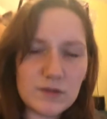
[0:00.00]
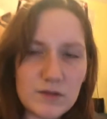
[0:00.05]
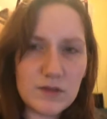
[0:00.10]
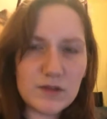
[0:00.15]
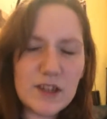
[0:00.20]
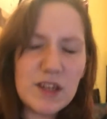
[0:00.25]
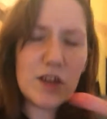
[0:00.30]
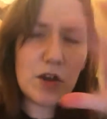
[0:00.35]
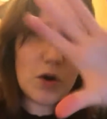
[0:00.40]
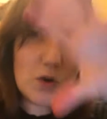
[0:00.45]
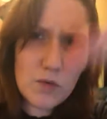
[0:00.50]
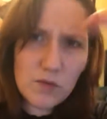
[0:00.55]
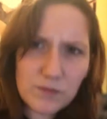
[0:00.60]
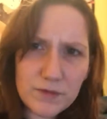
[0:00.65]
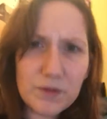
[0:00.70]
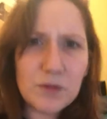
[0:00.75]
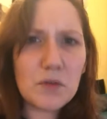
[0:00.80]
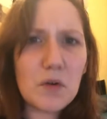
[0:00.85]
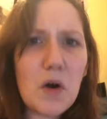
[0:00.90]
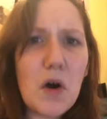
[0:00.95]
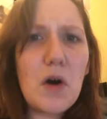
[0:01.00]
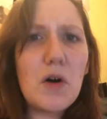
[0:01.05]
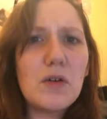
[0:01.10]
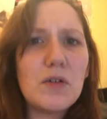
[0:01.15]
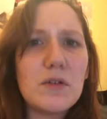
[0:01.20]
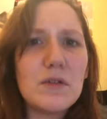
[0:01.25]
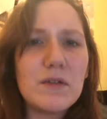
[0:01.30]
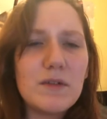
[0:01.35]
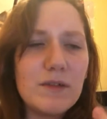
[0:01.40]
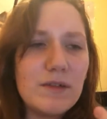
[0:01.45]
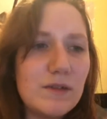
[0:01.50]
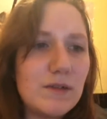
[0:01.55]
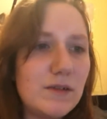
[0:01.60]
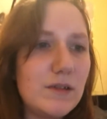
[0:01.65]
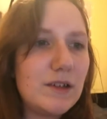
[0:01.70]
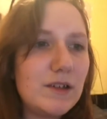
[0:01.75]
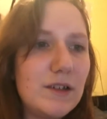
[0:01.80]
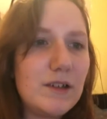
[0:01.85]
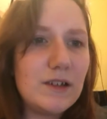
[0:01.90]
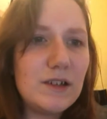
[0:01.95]
the overall
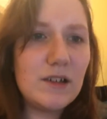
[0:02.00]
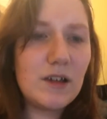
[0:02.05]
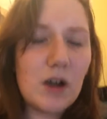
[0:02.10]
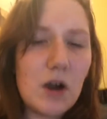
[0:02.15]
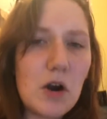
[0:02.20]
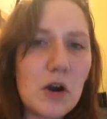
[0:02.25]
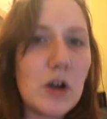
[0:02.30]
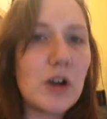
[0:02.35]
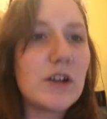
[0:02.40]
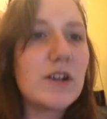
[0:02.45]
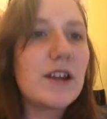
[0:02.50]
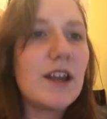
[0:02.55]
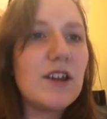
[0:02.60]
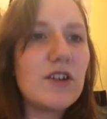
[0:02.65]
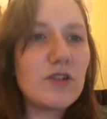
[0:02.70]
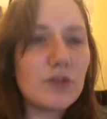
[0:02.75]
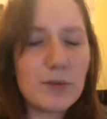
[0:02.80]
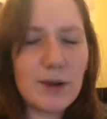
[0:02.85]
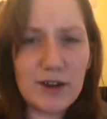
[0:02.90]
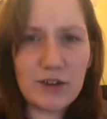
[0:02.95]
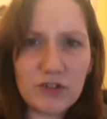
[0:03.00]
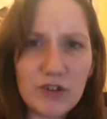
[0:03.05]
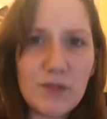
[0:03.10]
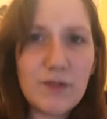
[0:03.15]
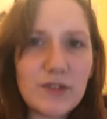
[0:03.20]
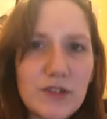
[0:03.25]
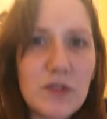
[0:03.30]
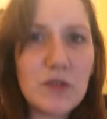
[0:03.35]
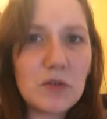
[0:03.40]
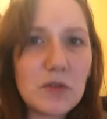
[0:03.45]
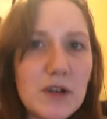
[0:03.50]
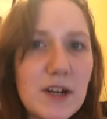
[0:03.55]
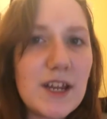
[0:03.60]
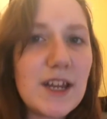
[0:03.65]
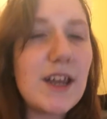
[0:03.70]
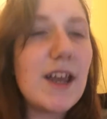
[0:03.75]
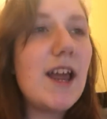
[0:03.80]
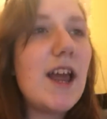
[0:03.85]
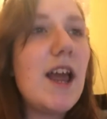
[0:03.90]
arc and direction of a story,